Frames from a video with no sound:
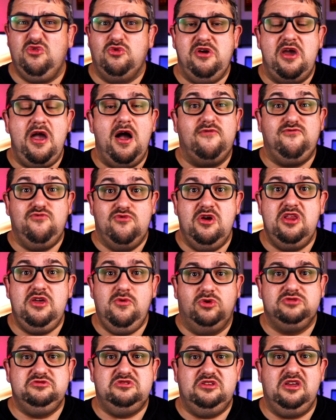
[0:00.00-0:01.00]
saw it, I've really
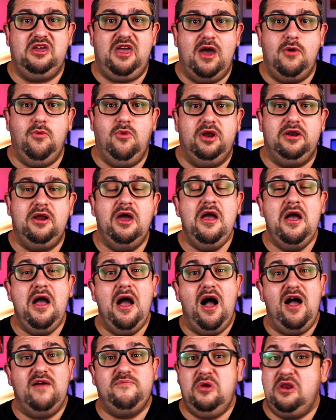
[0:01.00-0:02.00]
wanted to get one.
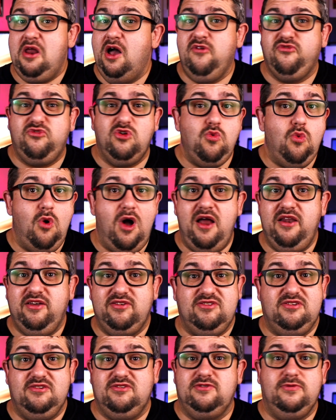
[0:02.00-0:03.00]
I've been after a
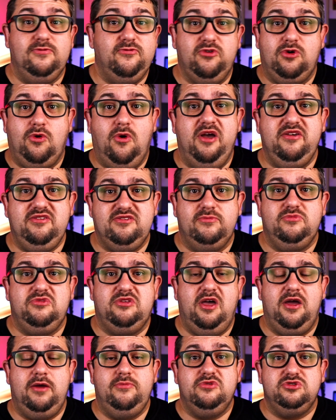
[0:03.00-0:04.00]
wireless system for quite some
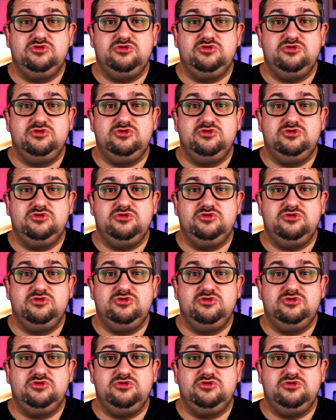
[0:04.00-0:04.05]
time.